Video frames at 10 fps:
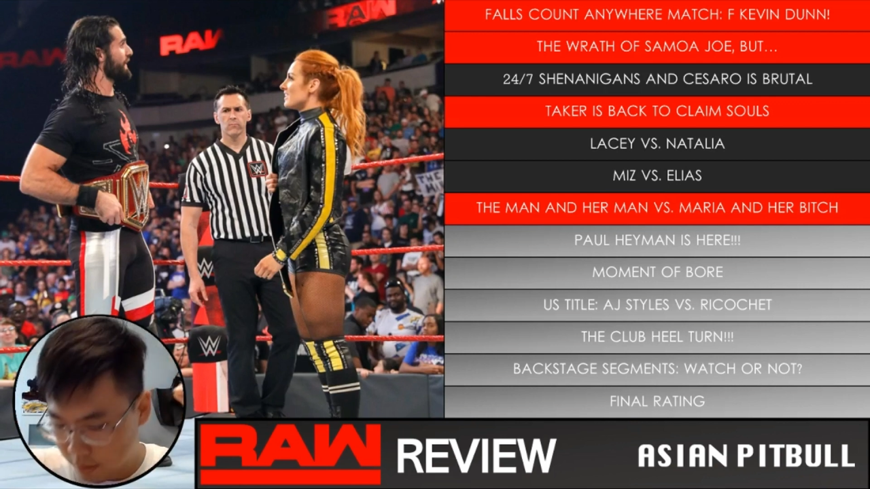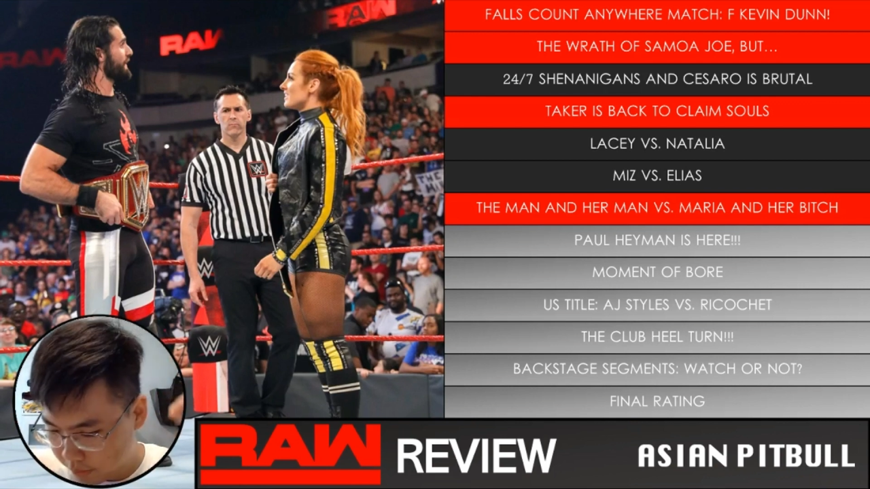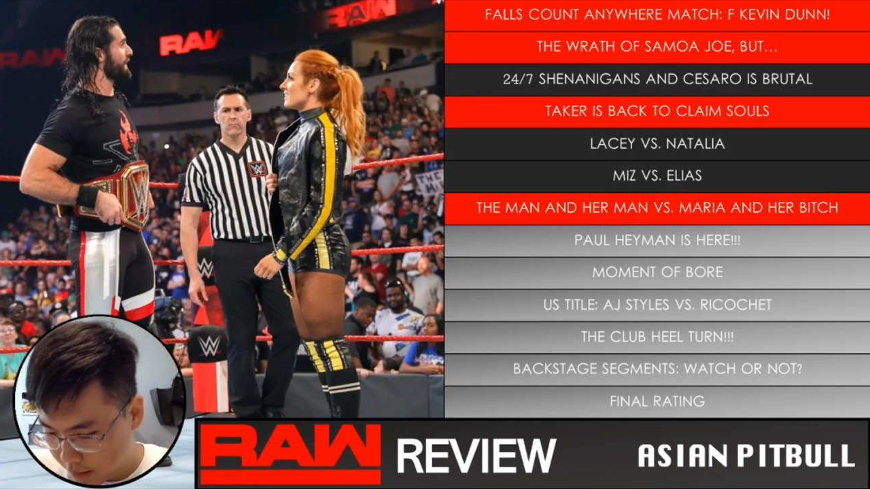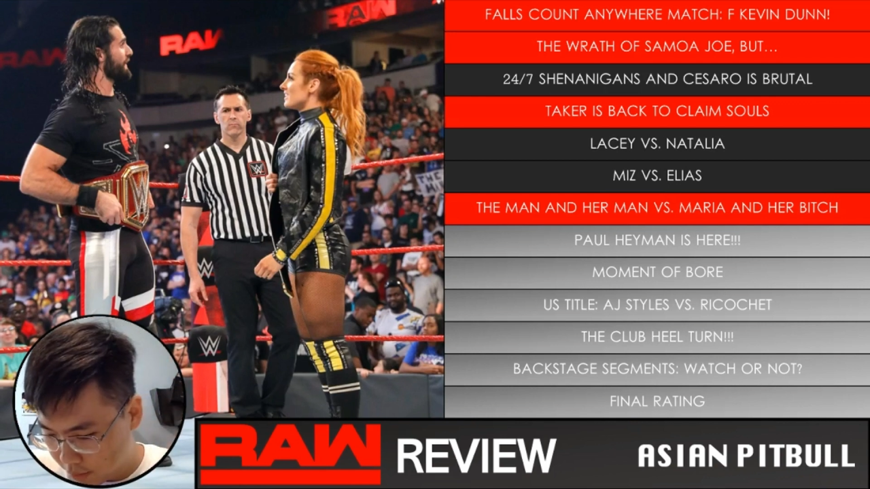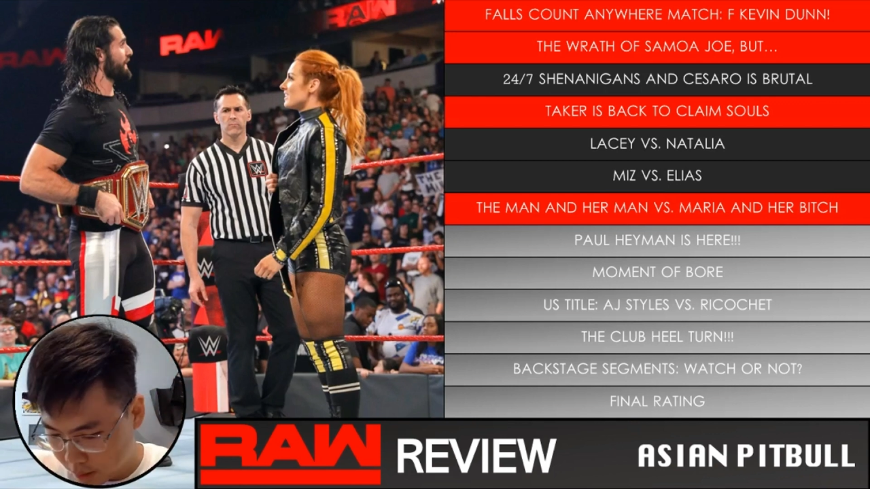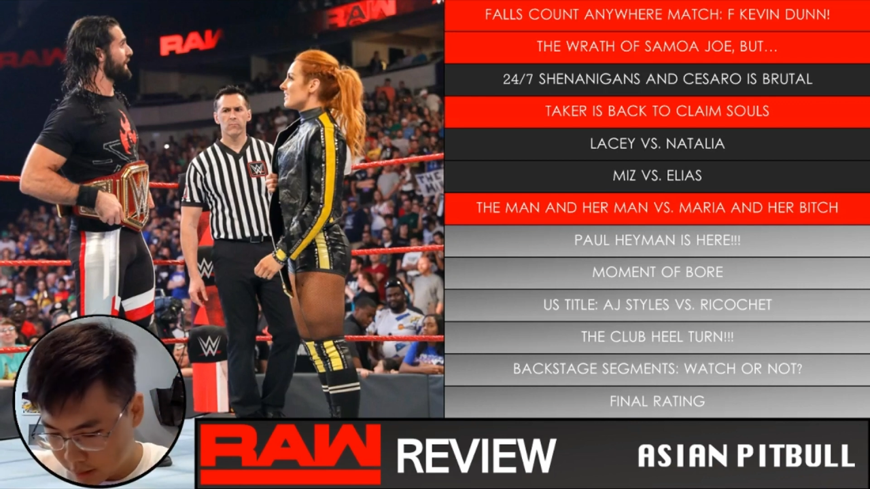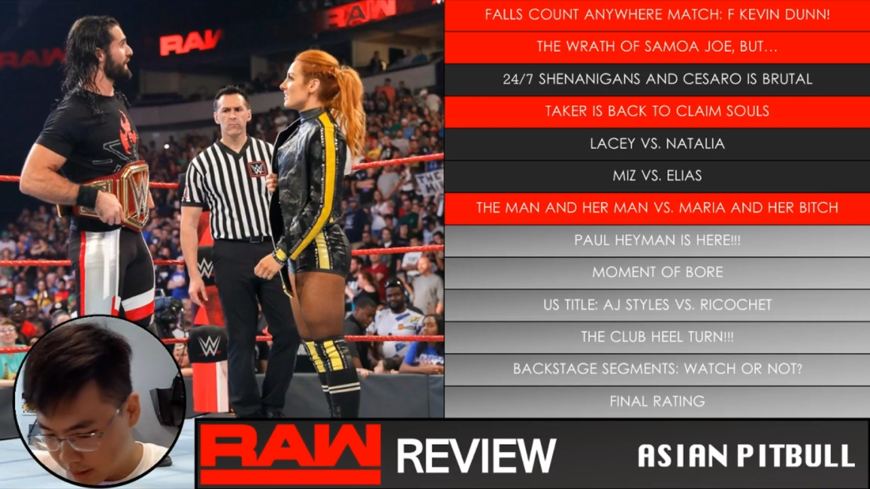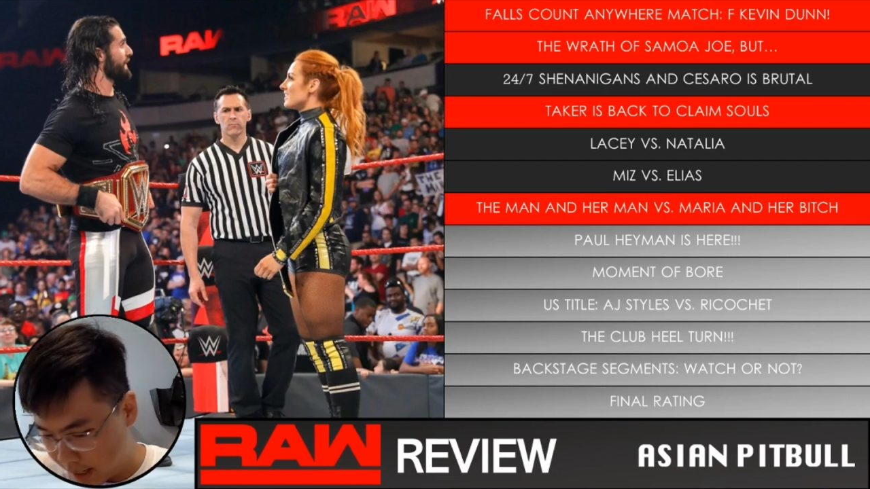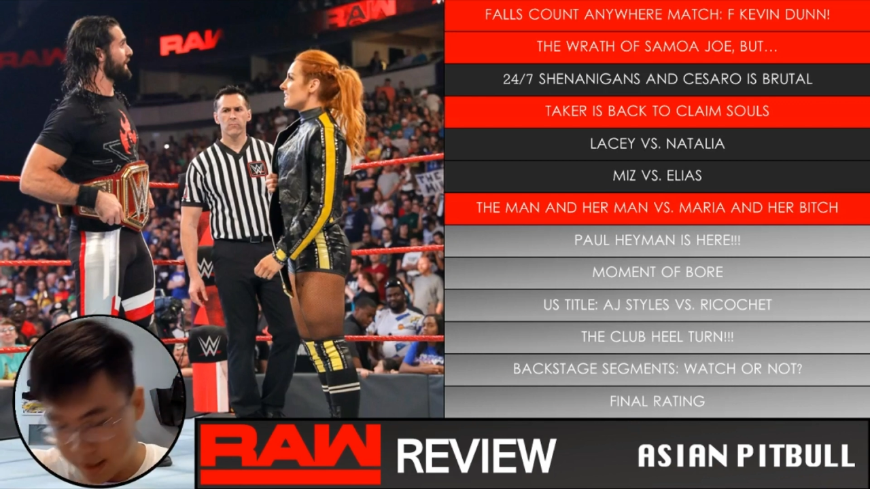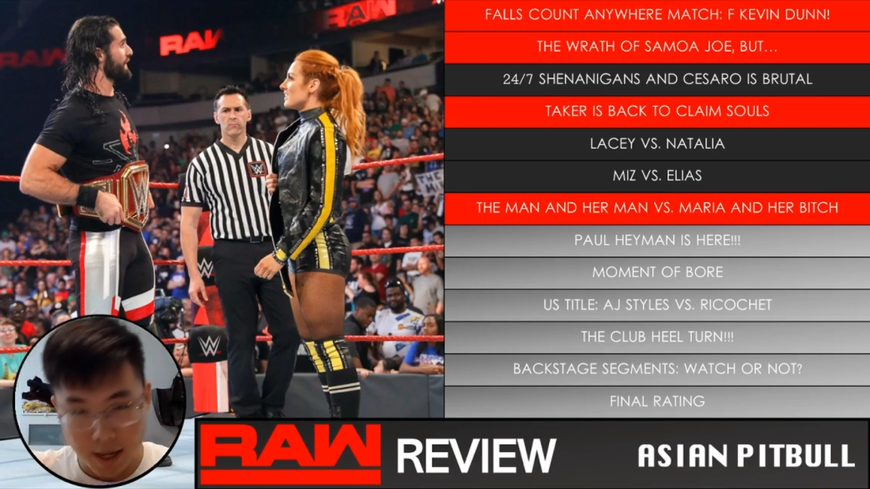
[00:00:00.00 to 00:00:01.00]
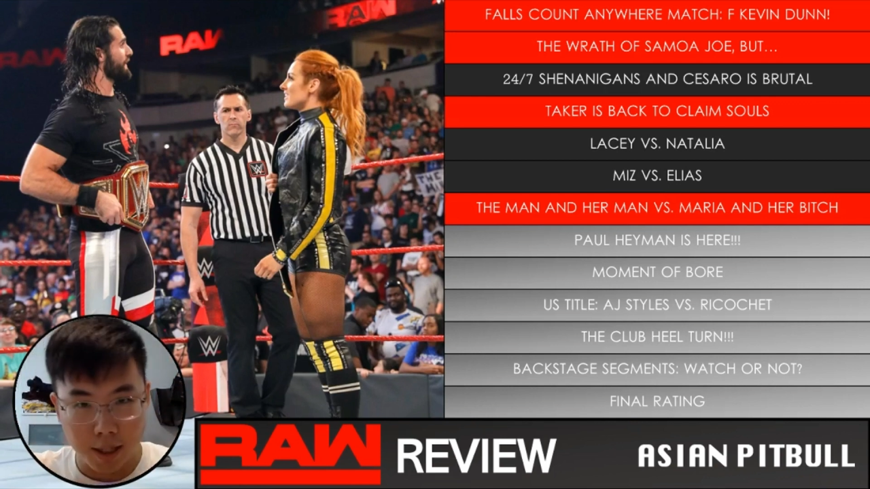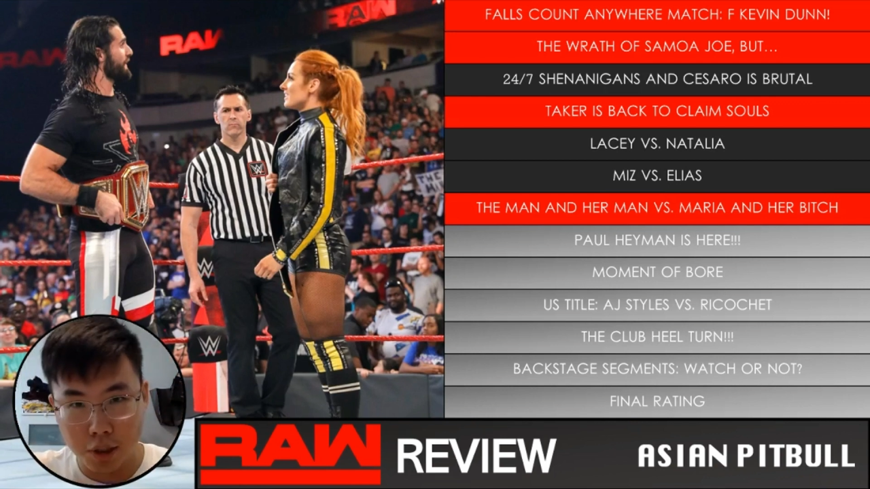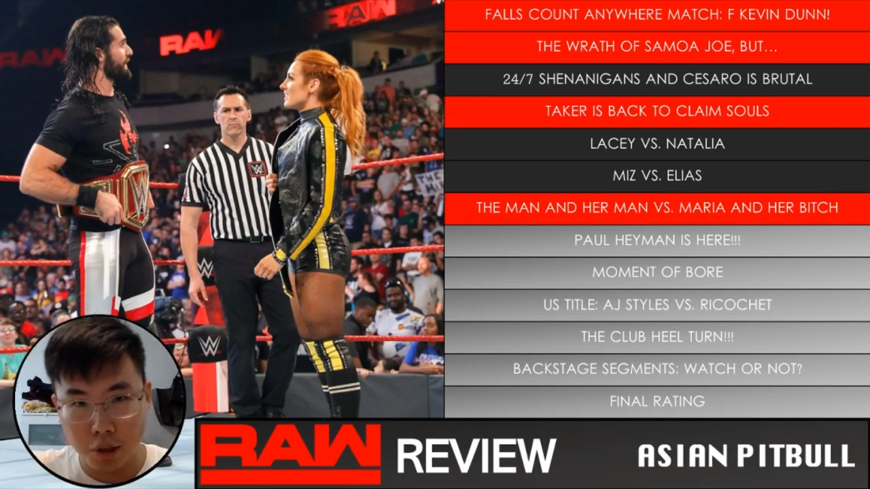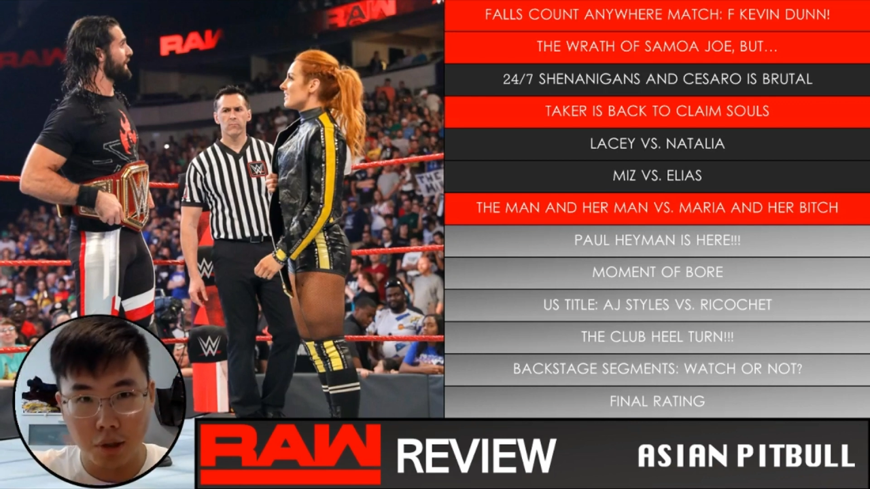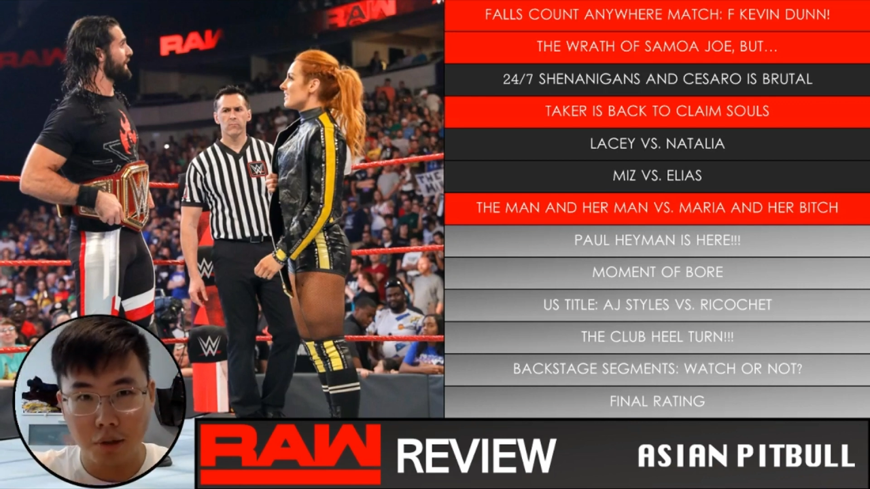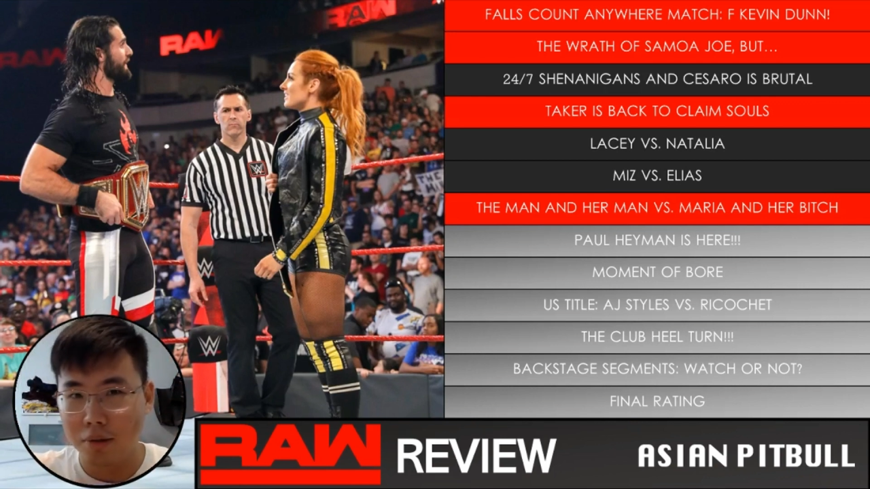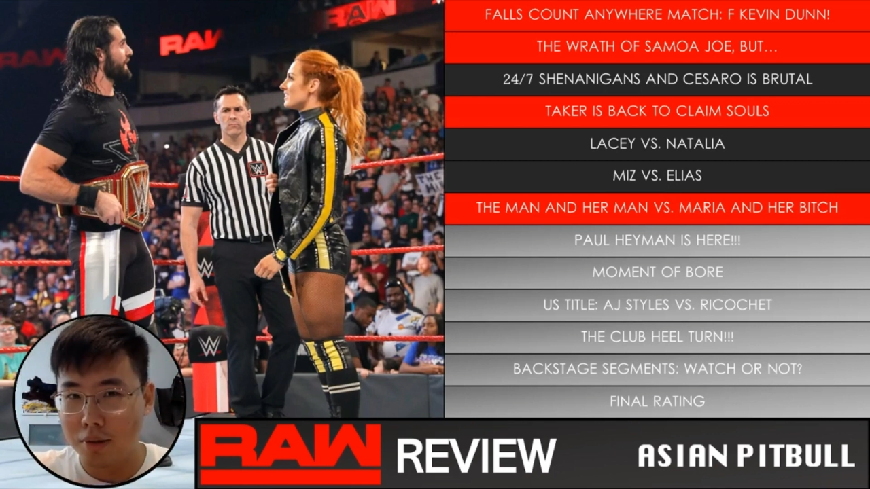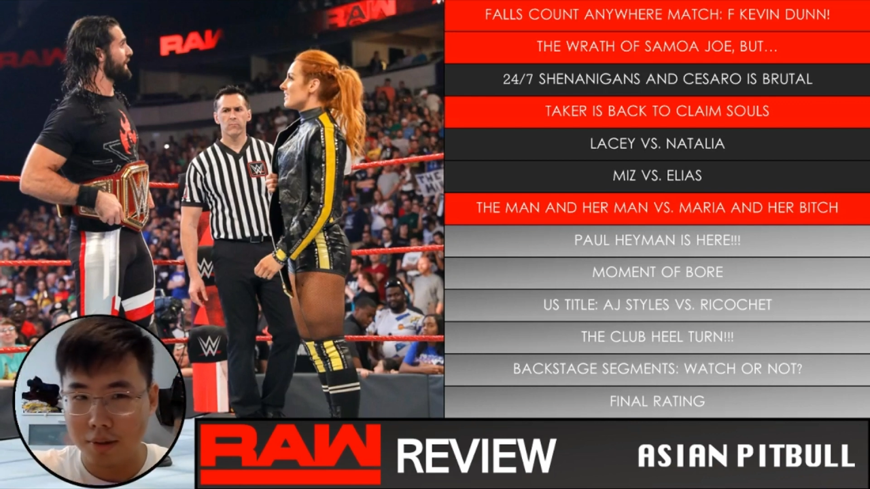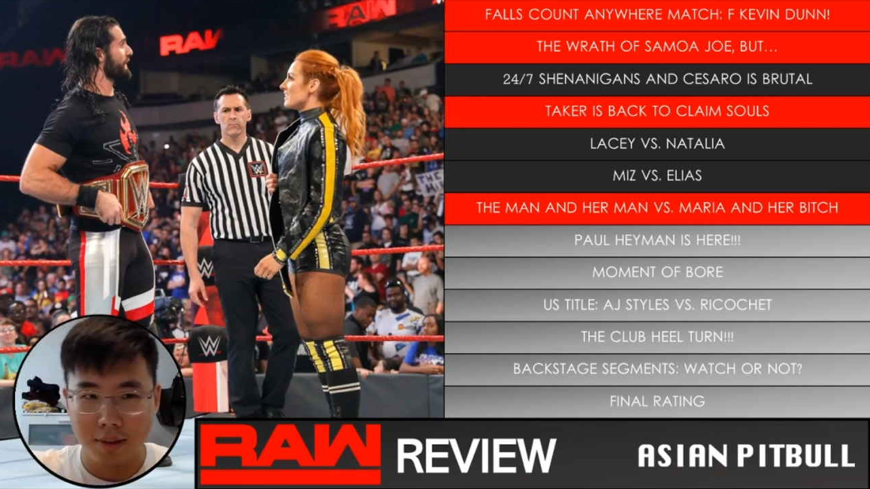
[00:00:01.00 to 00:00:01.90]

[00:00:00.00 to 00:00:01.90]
There was an actual